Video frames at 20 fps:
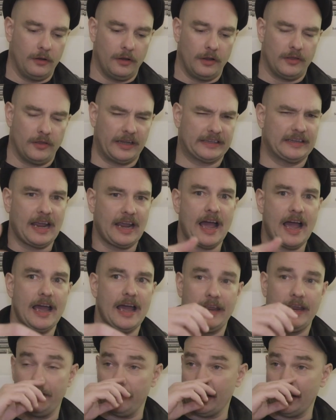like the
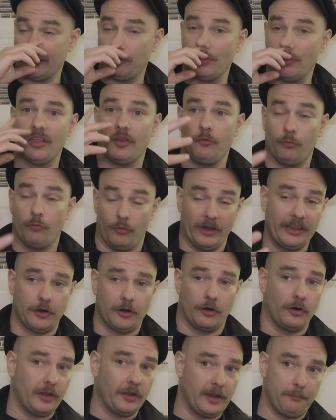guy like one of the really
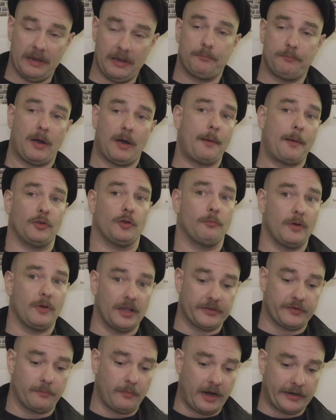early big popular mods
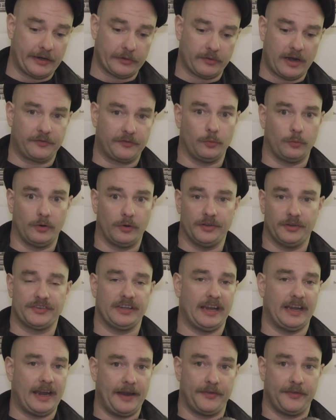for Minecraft was the
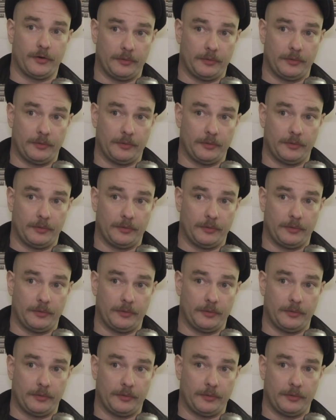Aether,